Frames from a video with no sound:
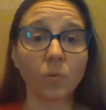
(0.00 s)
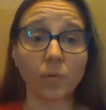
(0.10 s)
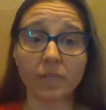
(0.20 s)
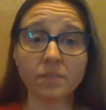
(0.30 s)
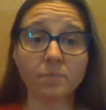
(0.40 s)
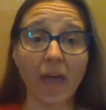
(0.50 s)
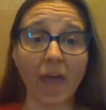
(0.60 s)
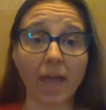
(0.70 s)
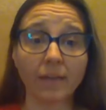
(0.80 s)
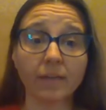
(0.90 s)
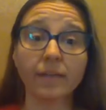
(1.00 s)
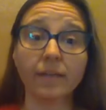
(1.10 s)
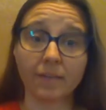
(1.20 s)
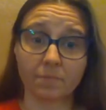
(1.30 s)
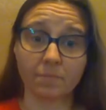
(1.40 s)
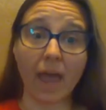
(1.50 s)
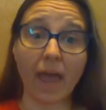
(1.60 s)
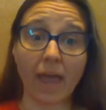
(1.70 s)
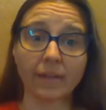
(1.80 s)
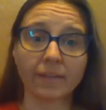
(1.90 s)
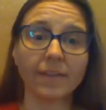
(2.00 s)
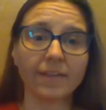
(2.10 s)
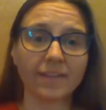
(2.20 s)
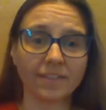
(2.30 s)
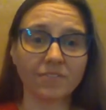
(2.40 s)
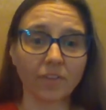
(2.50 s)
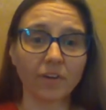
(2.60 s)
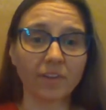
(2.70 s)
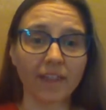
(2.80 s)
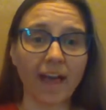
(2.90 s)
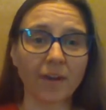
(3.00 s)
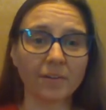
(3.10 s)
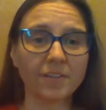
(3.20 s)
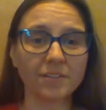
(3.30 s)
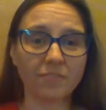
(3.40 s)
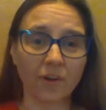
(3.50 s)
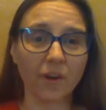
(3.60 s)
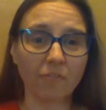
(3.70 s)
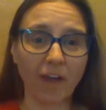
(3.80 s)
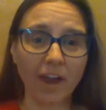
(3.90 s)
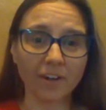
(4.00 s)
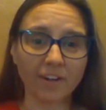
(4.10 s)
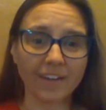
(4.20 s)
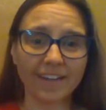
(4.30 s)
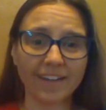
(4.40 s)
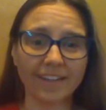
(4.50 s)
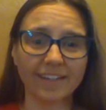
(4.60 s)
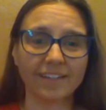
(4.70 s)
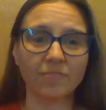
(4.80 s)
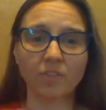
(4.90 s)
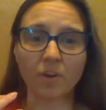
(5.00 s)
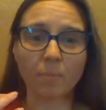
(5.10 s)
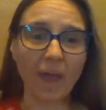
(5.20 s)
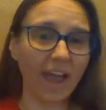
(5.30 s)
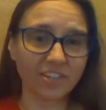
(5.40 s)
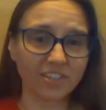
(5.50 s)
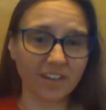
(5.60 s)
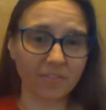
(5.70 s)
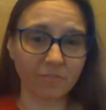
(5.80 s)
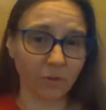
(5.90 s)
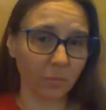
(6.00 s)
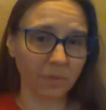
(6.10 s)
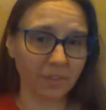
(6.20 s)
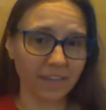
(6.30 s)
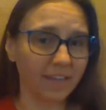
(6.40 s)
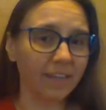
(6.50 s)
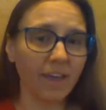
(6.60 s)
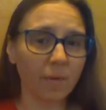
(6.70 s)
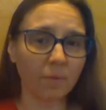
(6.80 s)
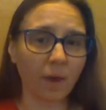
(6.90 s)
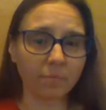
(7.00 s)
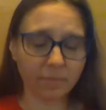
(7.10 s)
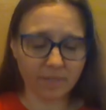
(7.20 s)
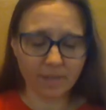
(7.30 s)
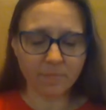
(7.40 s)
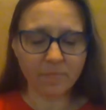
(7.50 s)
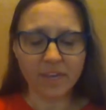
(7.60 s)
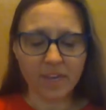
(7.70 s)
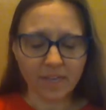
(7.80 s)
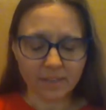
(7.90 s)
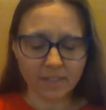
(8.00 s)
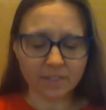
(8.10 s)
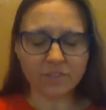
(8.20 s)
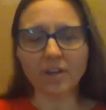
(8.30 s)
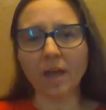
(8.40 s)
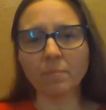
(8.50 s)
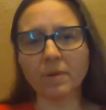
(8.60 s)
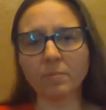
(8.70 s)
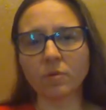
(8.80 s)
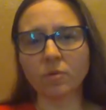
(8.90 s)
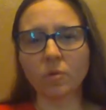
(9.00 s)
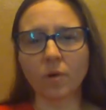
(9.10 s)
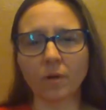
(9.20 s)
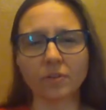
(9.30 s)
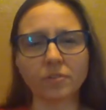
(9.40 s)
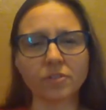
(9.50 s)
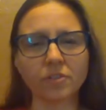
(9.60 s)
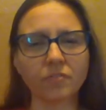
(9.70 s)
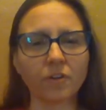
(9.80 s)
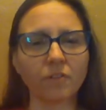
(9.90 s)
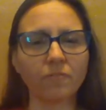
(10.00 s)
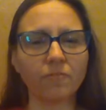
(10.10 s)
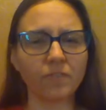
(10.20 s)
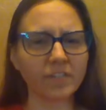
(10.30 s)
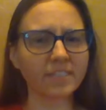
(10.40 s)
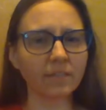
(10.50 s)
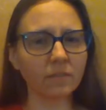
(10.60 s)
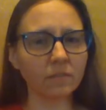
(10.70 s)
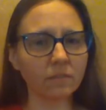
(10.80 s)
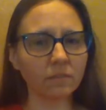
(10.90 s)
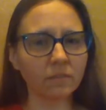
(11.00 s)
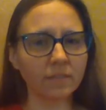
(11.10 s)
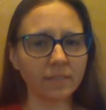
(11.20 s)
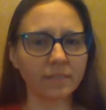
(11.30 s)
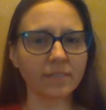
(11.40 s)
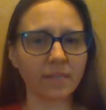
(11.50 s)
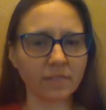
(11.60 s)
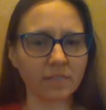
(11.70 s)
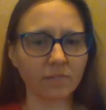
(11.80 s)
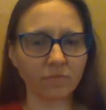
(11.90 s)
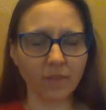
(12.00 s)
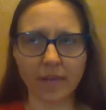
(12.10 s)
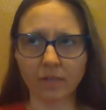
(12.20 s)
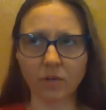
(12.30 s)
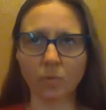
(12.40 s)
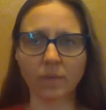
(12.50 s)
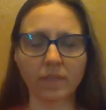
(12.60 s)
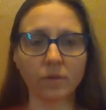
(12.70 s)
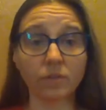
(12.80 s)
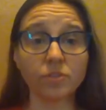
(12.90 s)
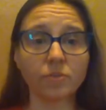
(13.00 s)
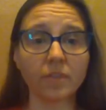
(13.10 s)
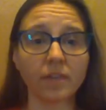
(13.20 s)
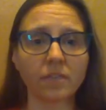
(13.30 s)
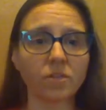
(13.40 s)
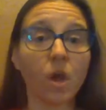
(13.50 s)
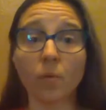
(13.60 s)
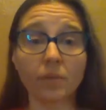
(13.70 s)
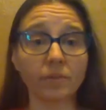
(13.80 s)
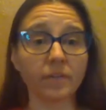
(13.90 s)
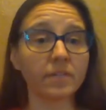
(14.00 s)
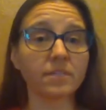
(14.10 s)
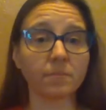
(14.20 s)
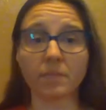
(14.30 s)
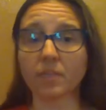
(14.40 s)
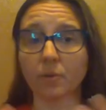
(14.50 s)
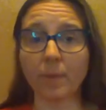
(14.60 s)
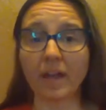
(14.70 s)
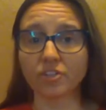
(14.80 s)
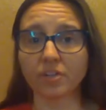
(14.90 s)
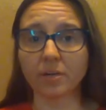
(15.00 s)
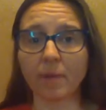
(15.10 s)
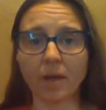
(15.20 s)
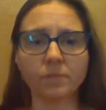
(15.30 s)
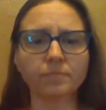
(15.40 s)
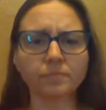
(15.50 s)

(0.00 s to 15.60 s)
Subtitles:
When he's bad, it's bad. He's very loud. He's very fiery and very passionate verbally, probably. These are not people who are usually very physical in the sense of like when they do things, whether it is something they're passionate about,